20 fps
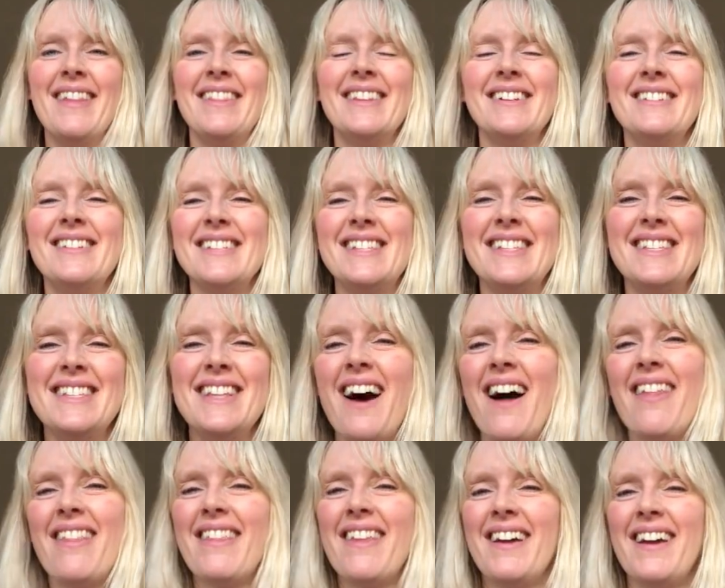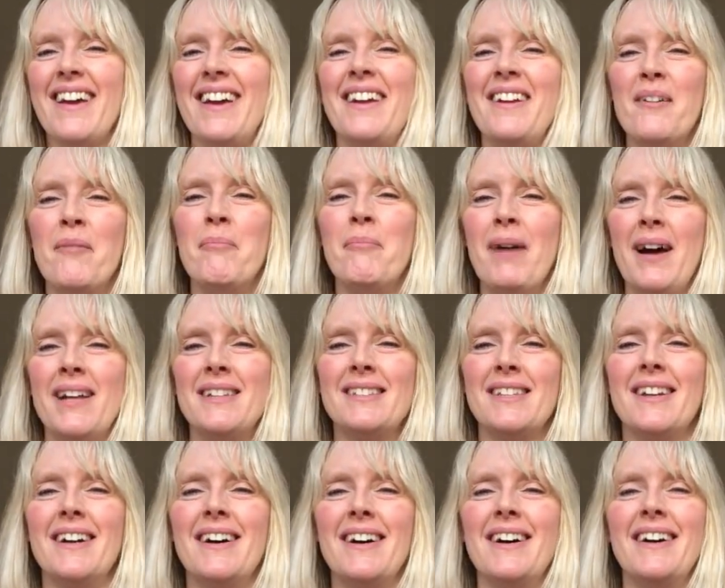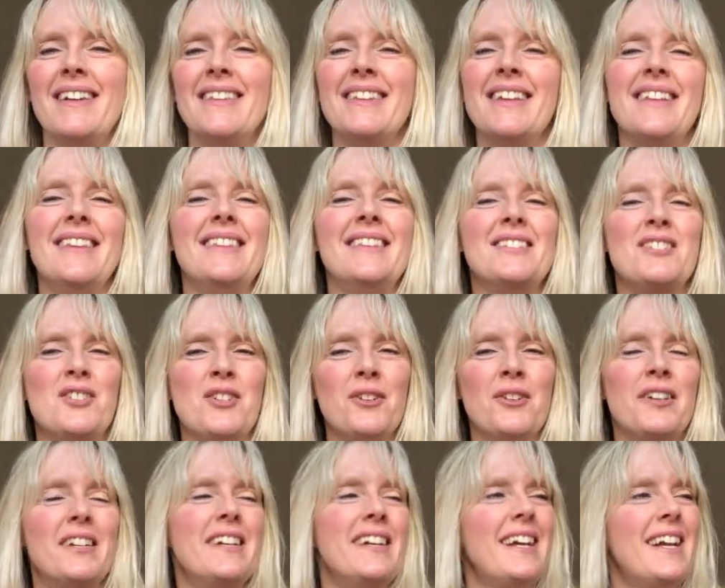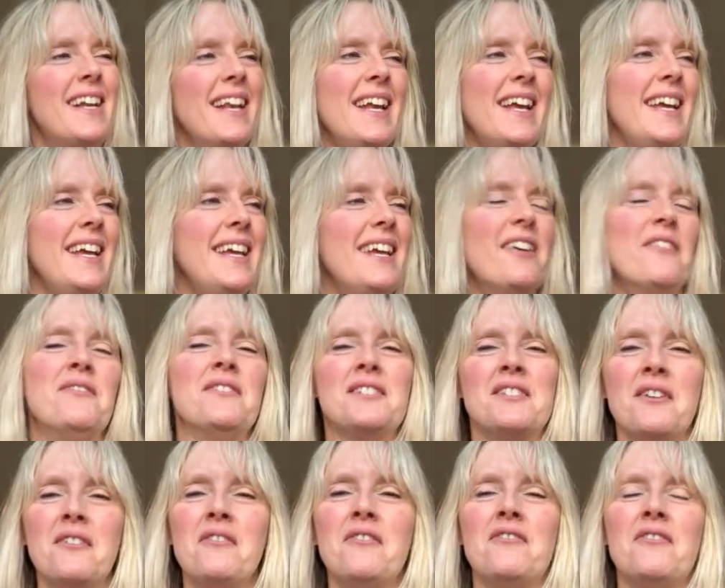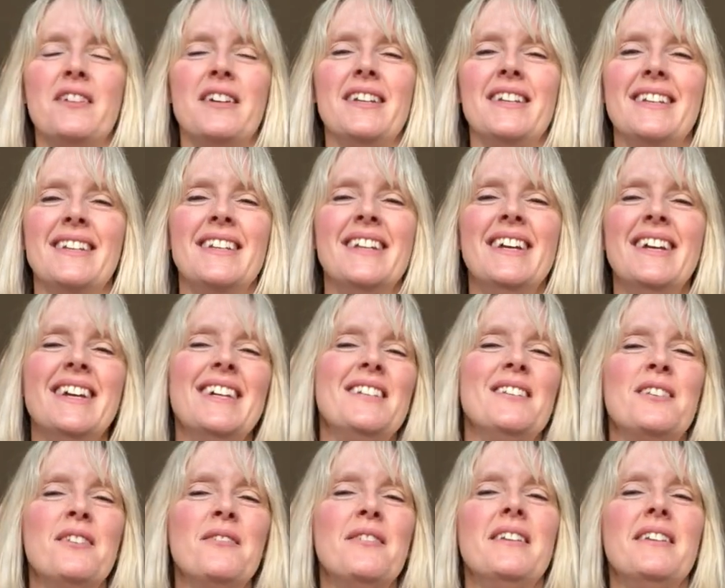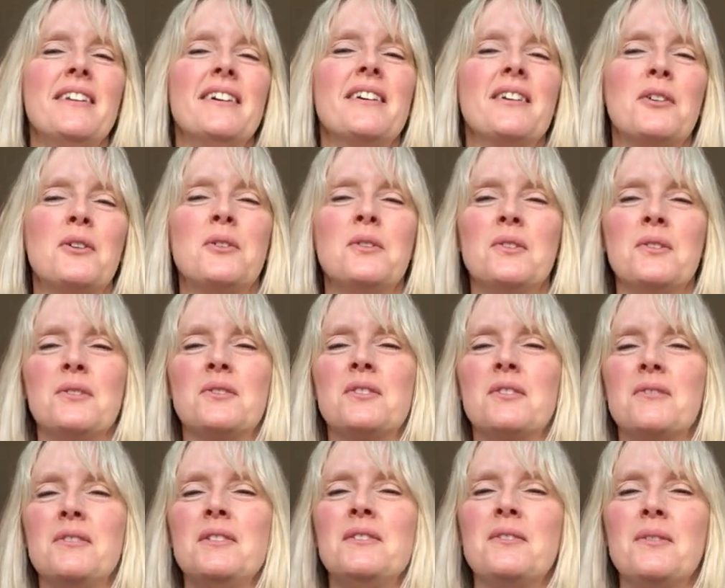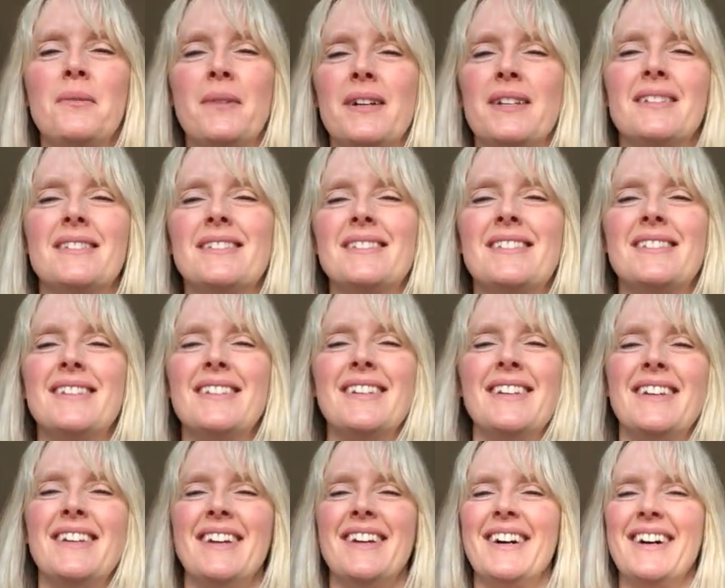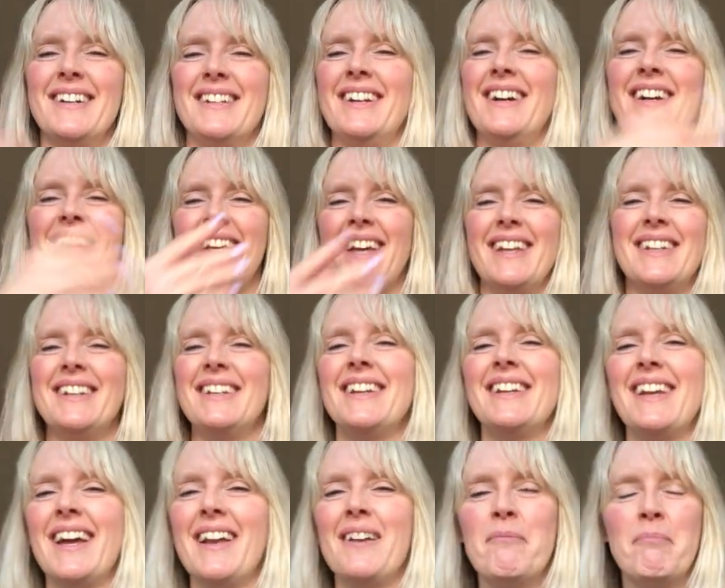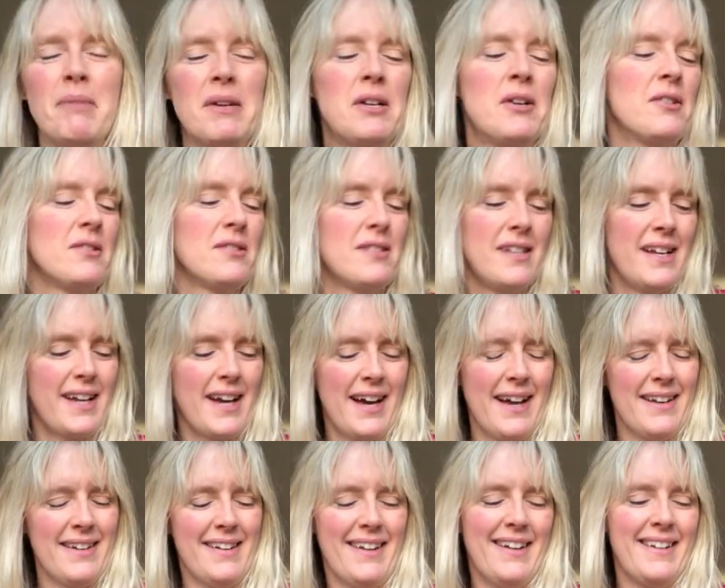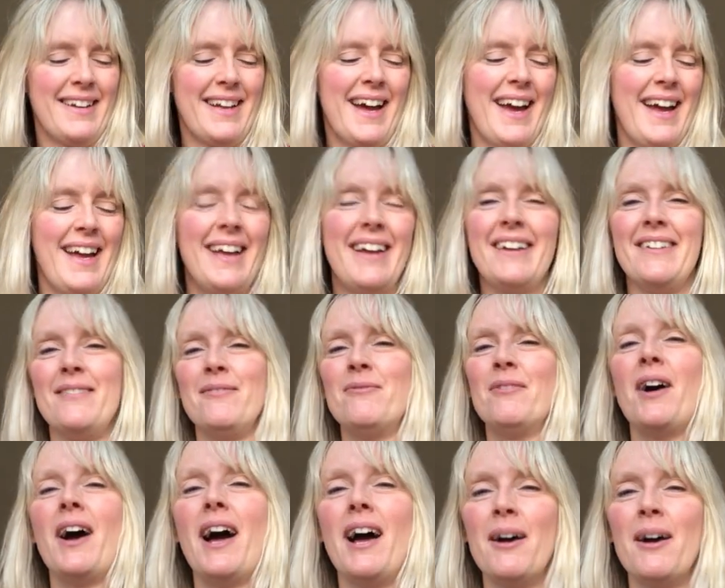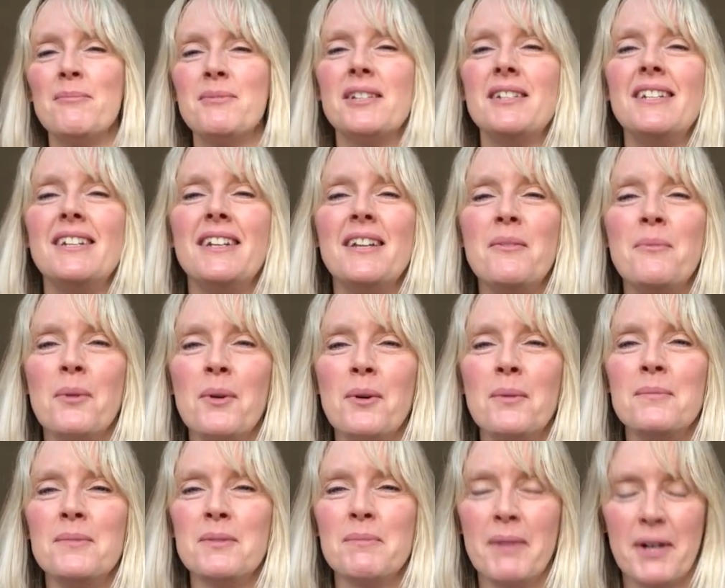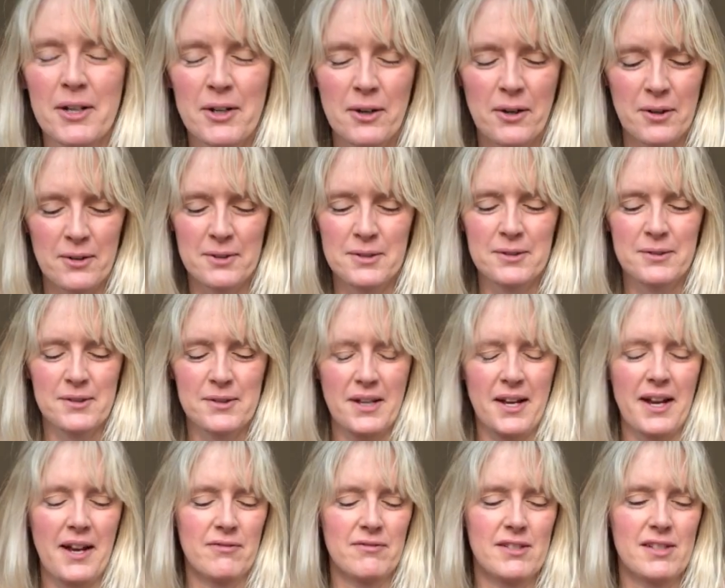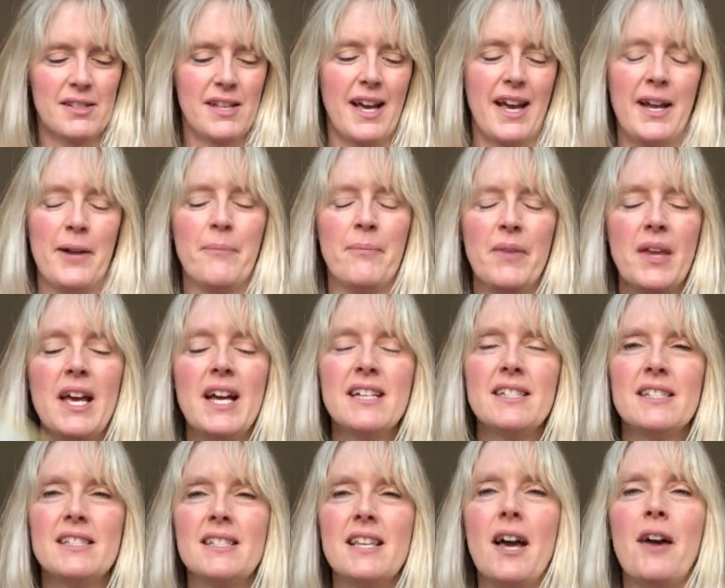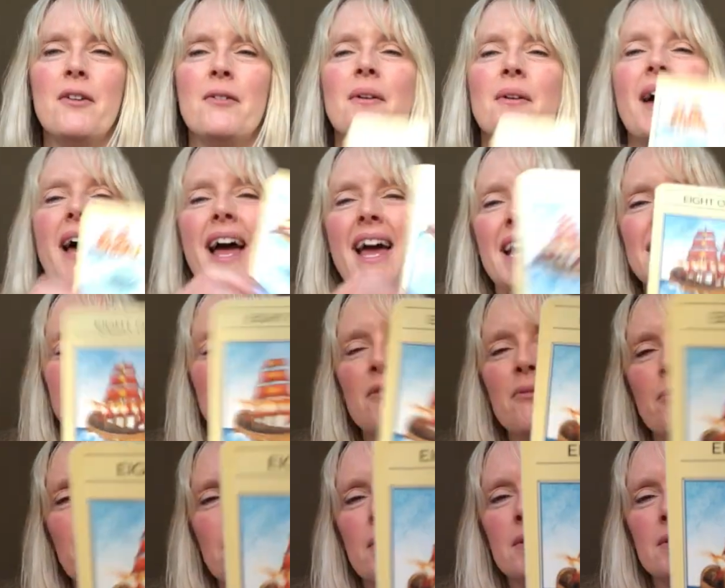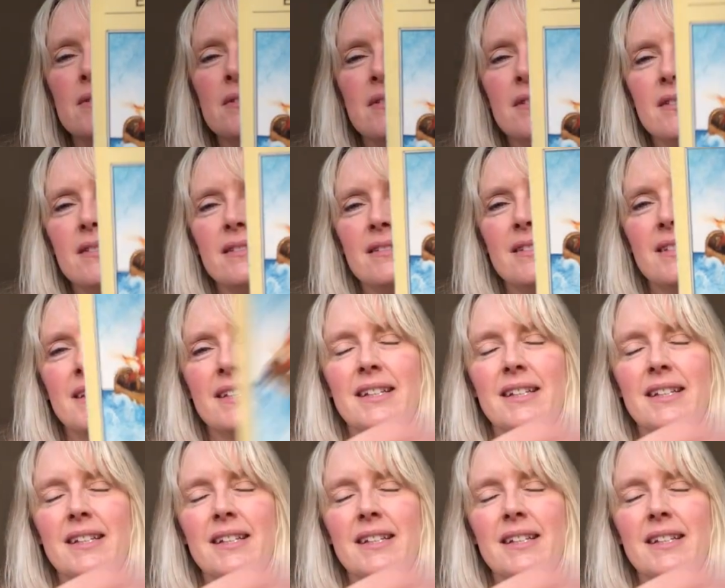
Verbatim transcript: There is nothing better than the joy and glee of a dolphin doing a corkscrew twist again and again because they can, okay? It absolutely warmed my cockles, I have to say. So, Eight of Wands.